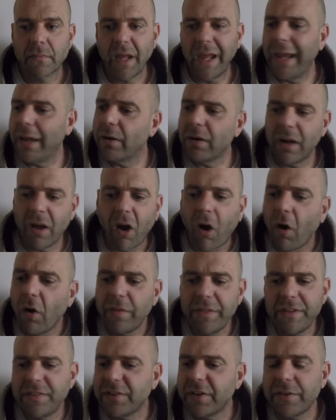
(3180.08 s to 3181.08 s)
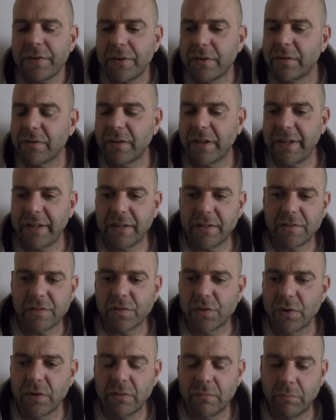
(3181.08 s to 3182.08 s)
And all these other, like,
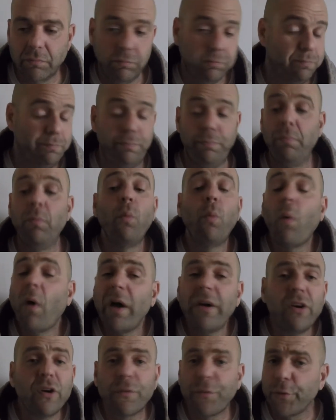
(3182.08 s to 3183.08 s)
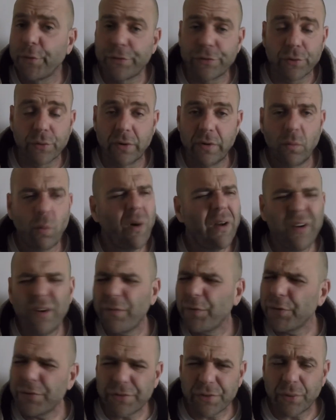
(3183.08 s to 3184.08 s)
wonderful
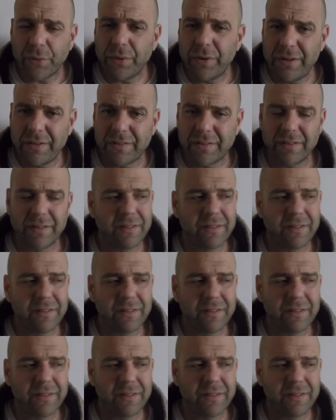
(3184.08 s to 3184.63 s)
stories.